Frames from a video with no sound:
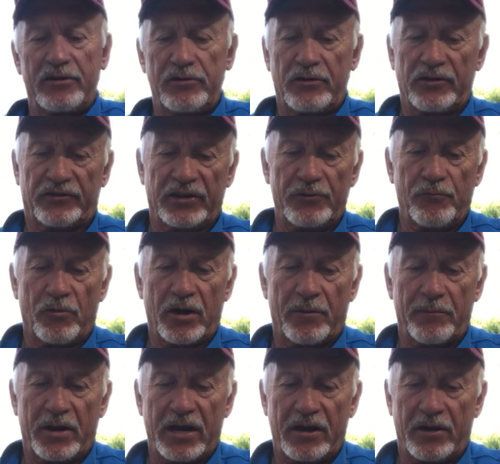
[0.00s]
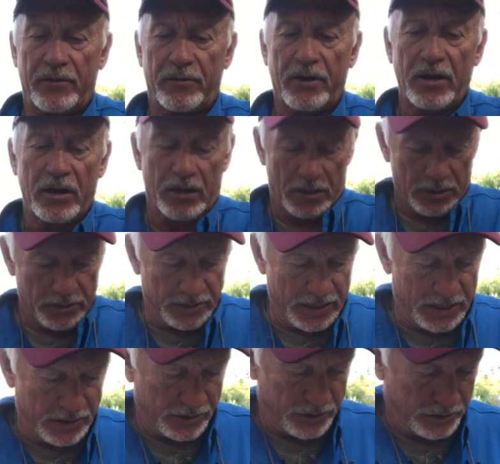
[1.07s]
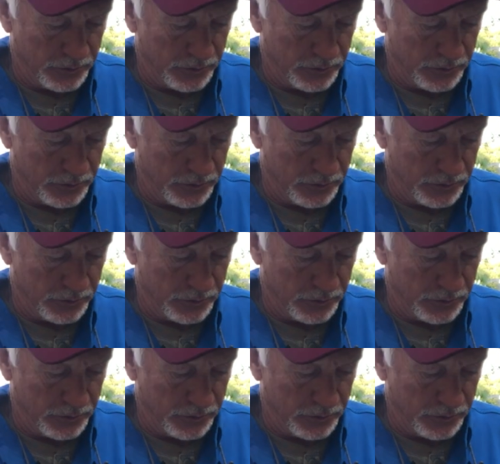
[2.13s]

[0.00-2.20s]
And you can see one of them, they done